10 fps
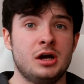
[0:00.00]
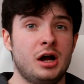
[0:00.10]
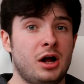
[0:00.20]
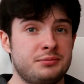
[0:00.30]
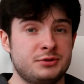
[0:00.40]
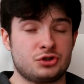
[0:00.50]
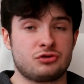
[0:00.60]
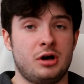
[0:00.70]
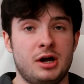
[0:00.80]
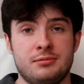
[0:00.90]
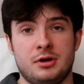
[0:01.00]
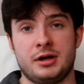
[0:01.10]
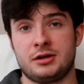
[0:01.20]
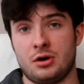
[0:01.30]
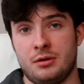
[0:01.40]
Subscribe,
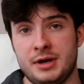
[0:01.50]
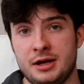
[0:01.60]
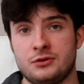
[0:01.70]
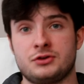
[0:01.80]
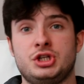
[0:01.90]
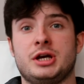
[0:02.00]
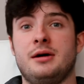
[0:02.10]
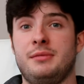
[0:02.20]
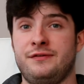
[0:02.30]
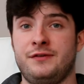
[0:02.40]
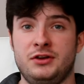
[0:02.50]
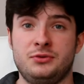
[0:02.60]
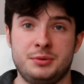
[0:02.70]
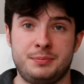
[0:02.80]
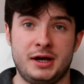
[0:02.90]
like, comment. Check out my
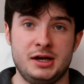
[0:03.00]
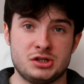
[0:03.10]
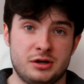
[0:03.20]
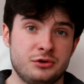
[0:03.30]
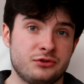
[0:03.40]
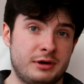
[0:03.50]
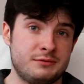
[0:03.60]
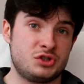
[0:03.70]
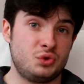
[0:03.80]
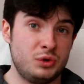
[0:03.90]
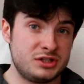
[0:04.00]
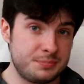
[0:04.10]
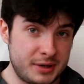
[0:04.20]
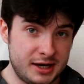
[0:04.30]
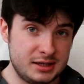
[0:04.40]
Facebook page. I also have a
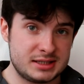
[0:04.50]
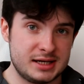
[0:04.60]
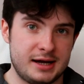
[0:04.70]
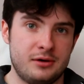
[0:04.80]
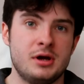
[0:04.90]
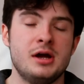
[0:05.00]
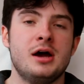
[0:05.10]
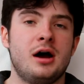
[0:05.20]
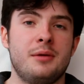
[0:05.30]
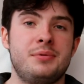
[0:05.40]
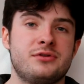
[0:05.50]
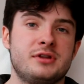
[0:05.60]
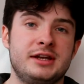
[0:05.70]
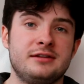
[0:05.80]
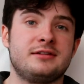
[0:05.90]
Twitter page now. I'll put
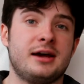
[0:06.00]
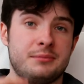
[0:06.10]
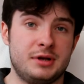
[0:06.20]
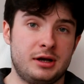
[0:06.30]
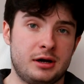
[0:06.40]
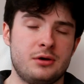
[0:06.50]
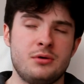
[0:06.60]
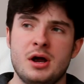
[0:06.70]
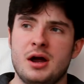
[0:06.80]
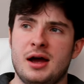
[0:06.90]
the links down below.